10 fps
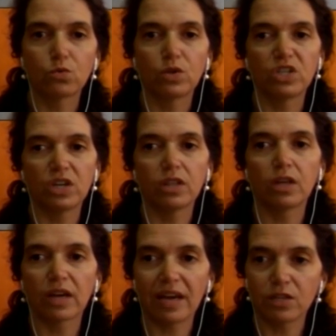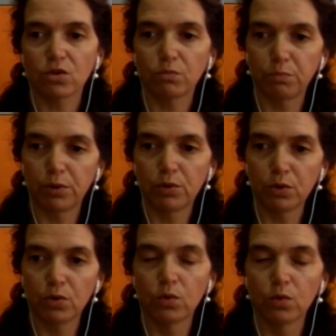which in the case of
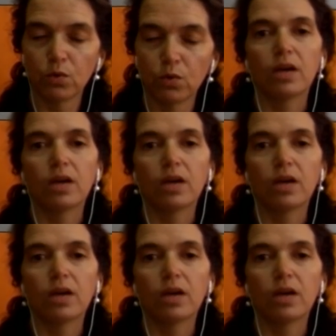Peru,